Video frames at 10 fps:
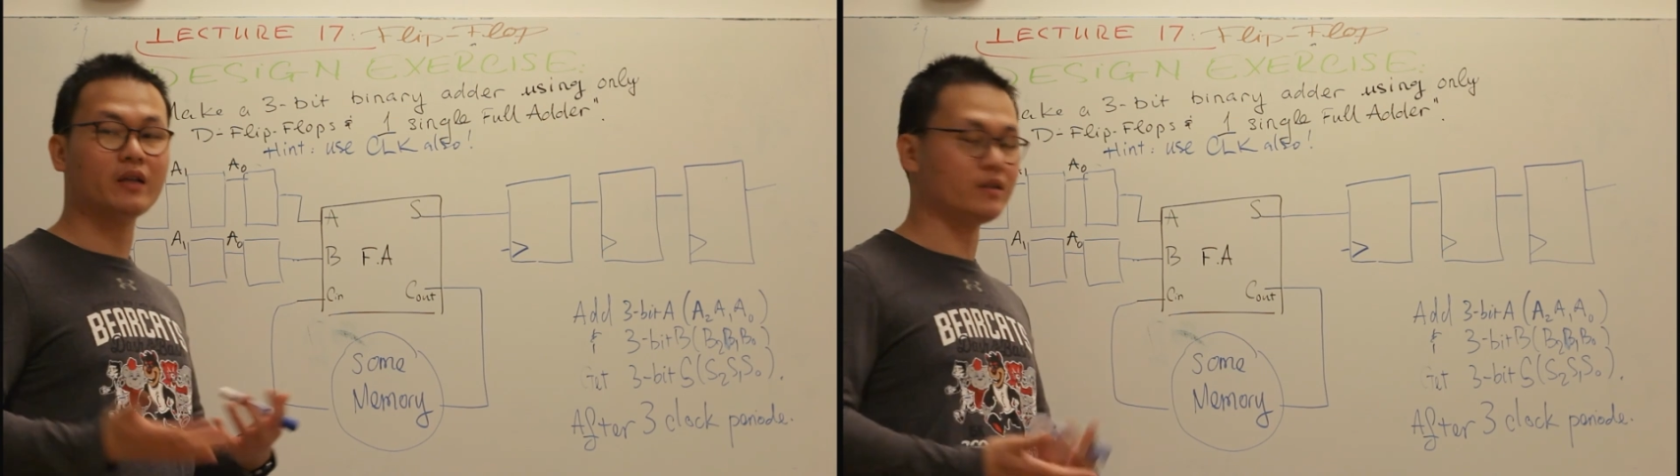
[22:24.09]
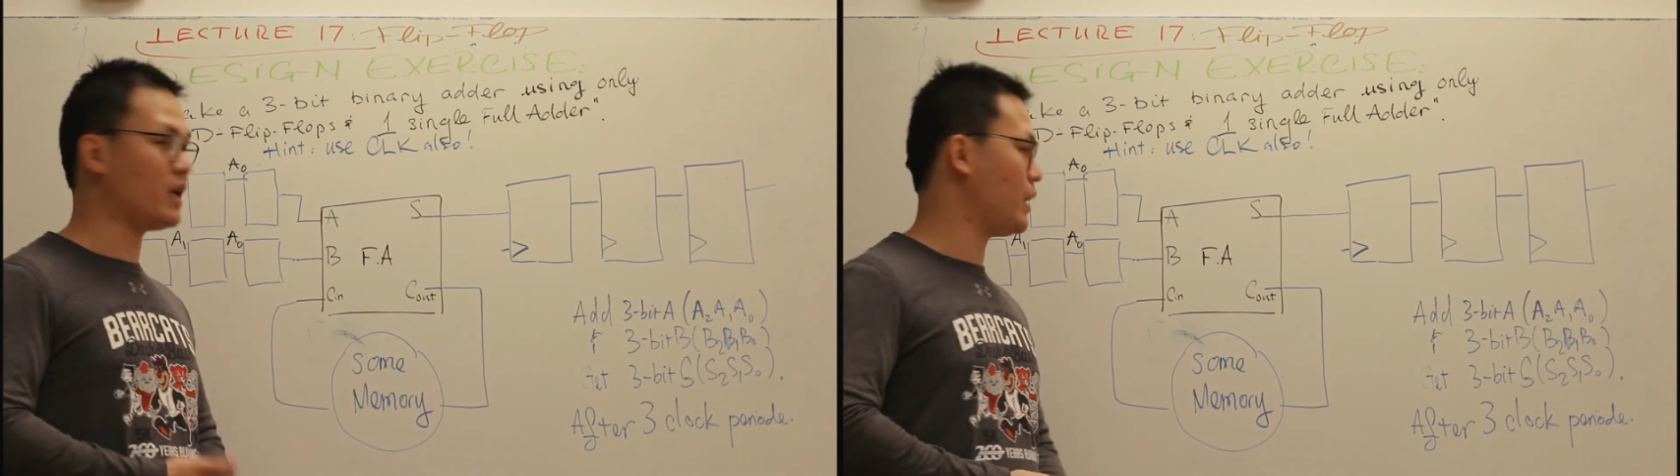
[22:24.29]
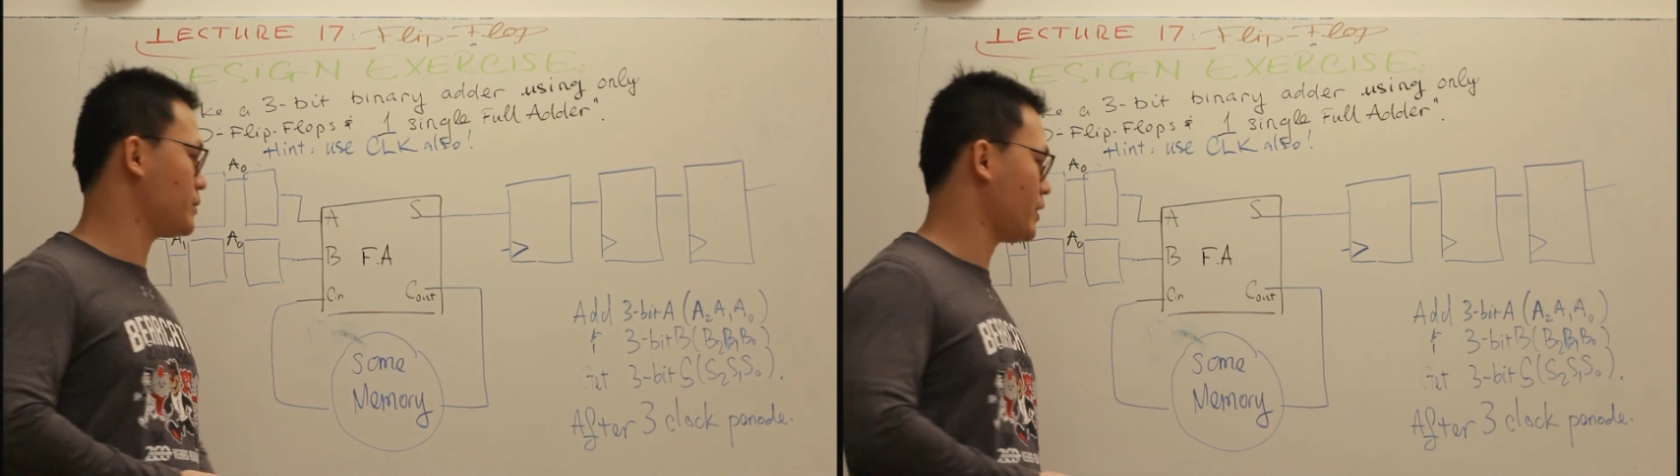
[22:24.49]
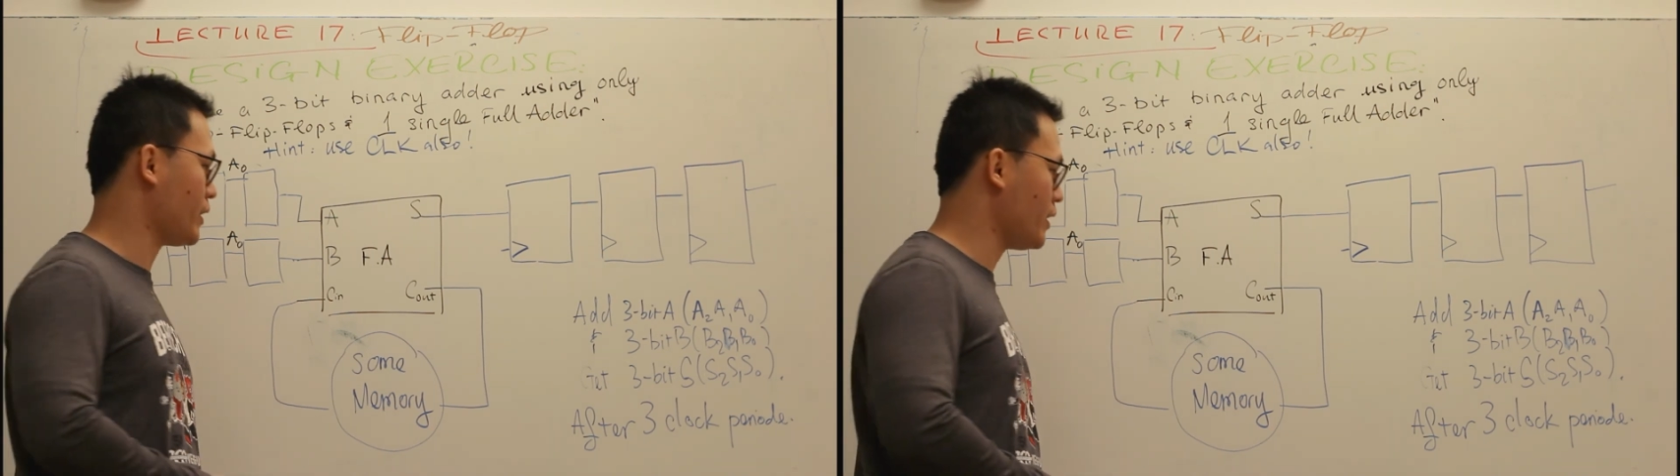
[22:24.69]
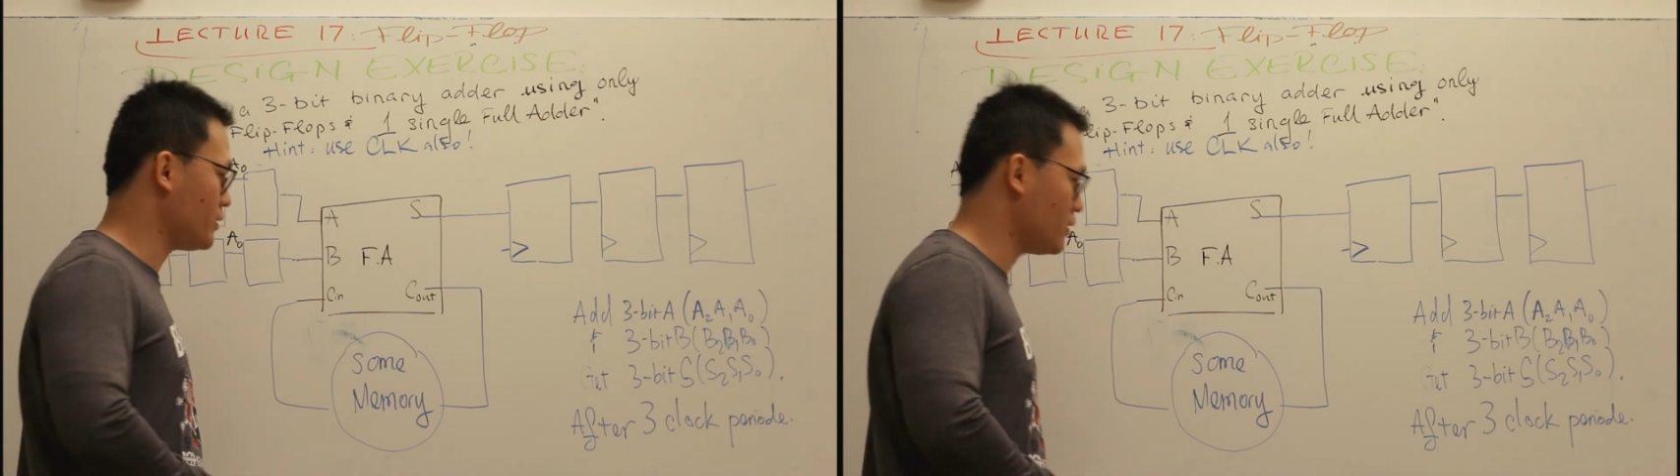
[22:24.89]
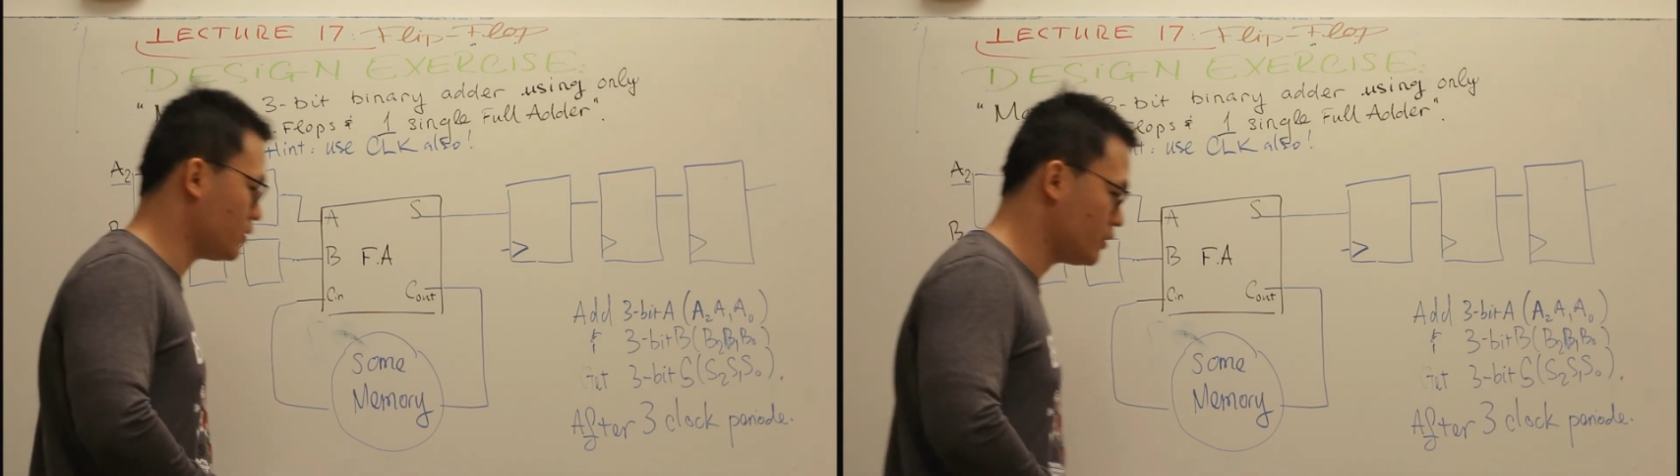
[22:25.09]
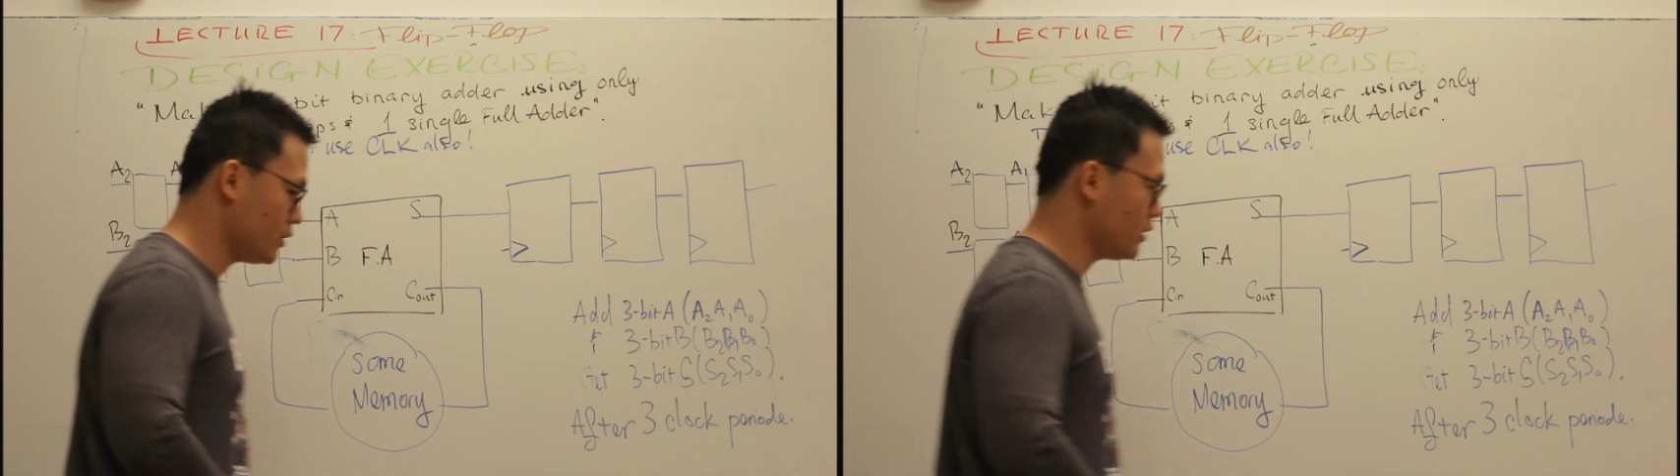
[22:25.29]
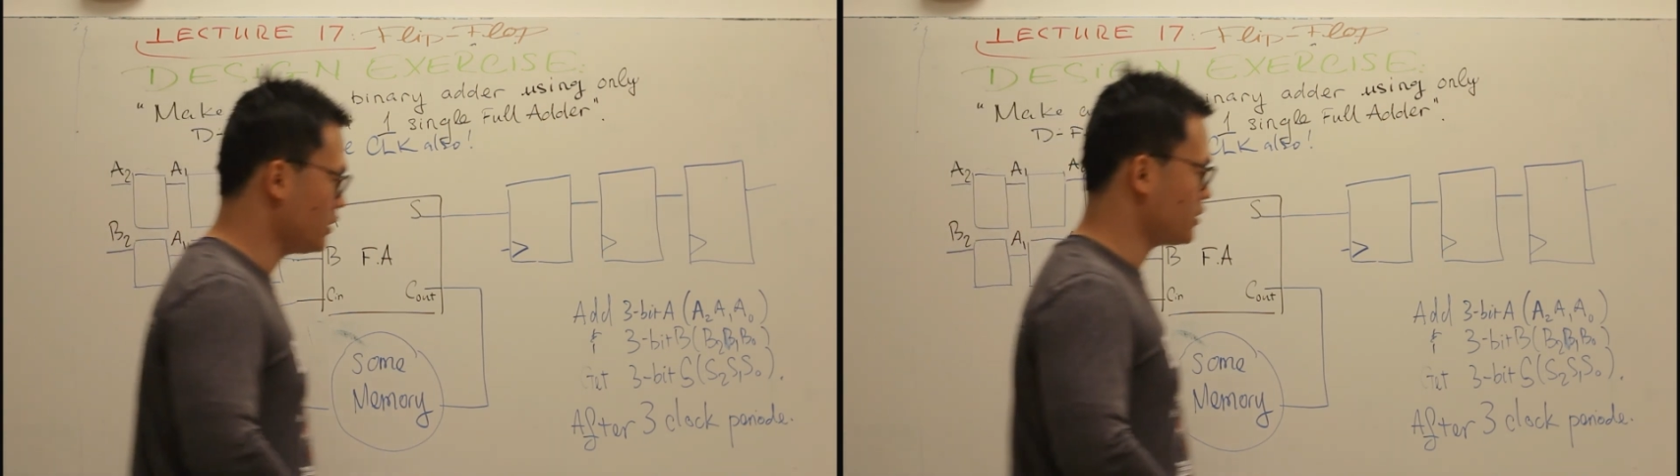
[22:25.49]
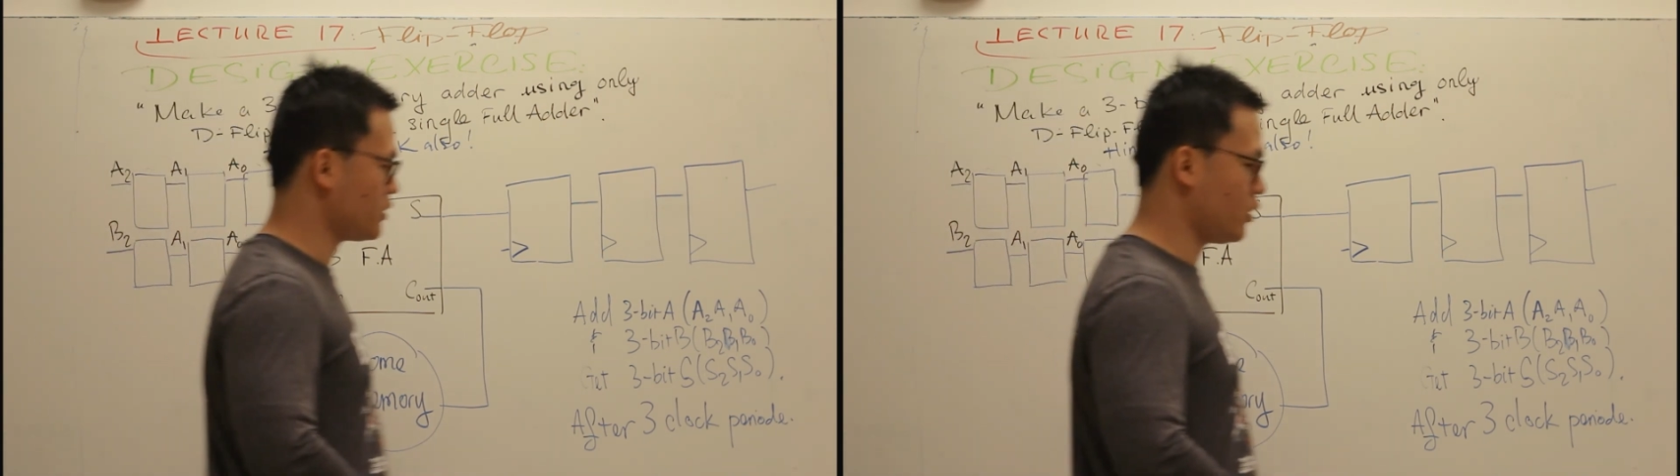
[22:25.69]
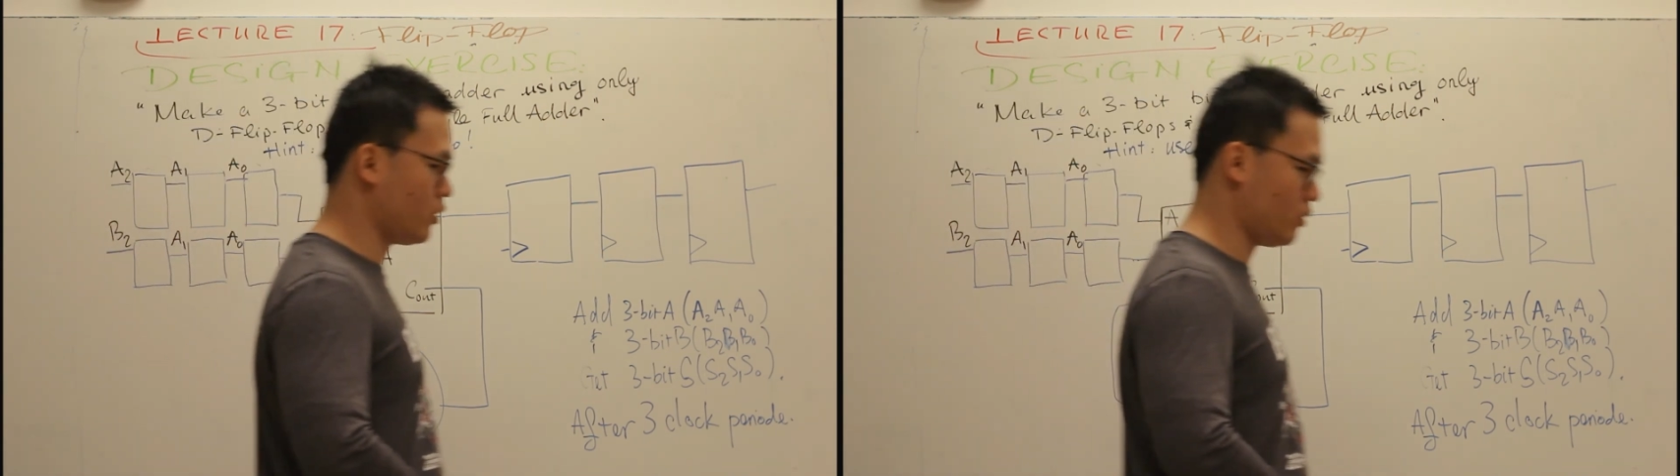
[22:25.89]
that type circuit?
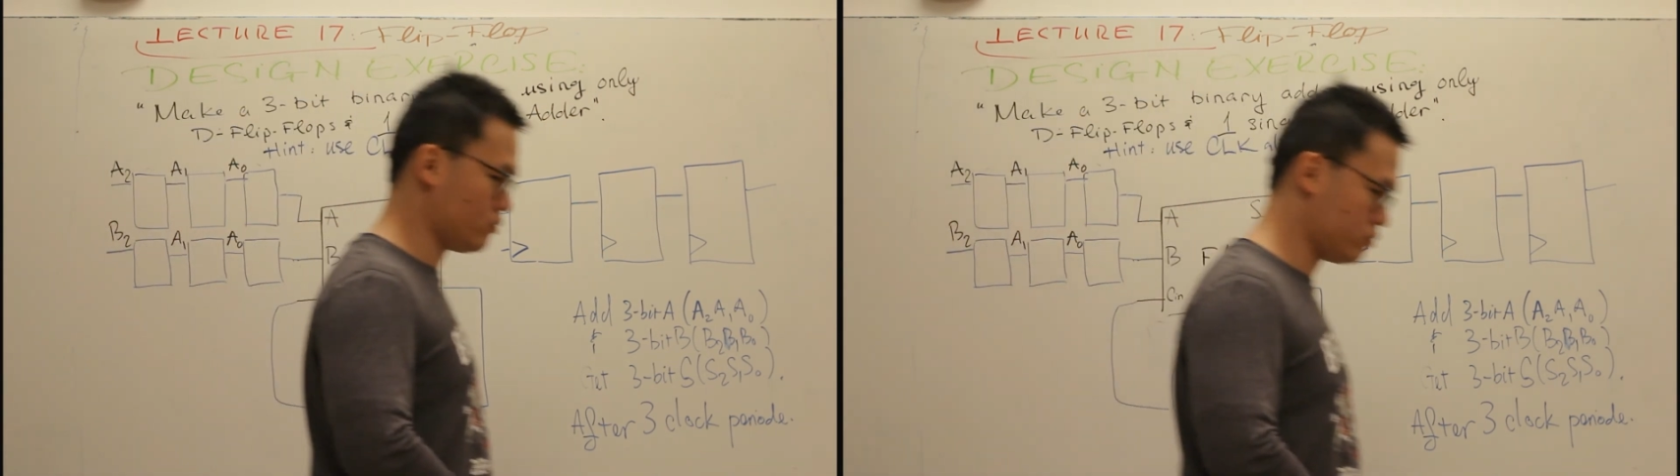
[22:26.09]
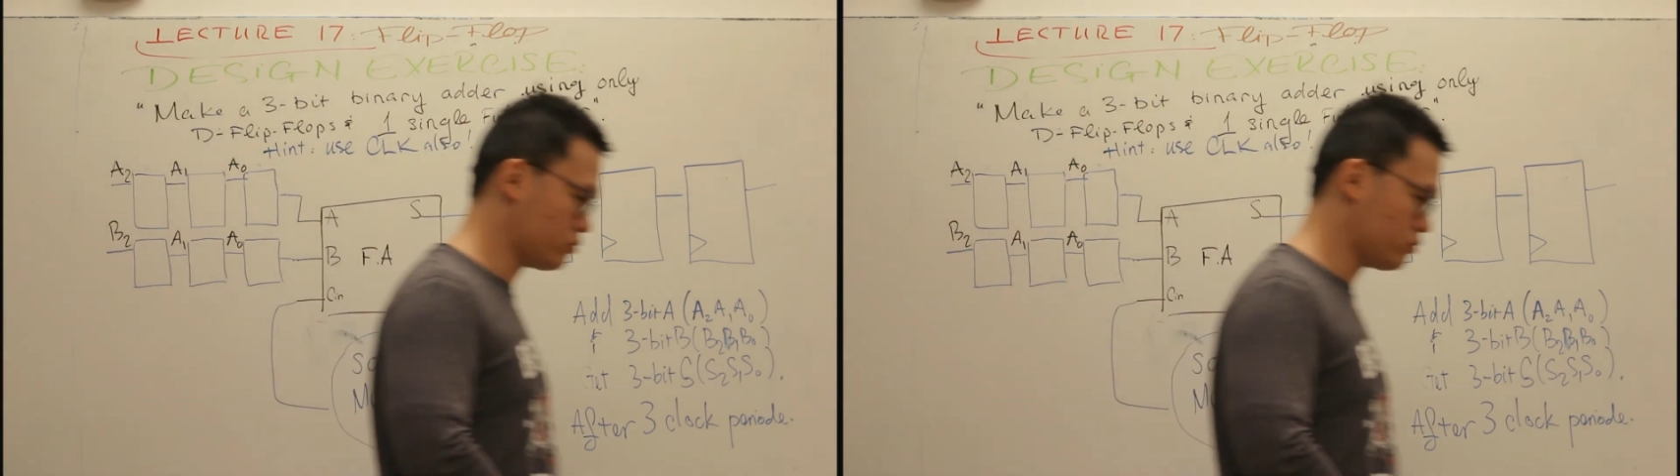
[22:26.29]
So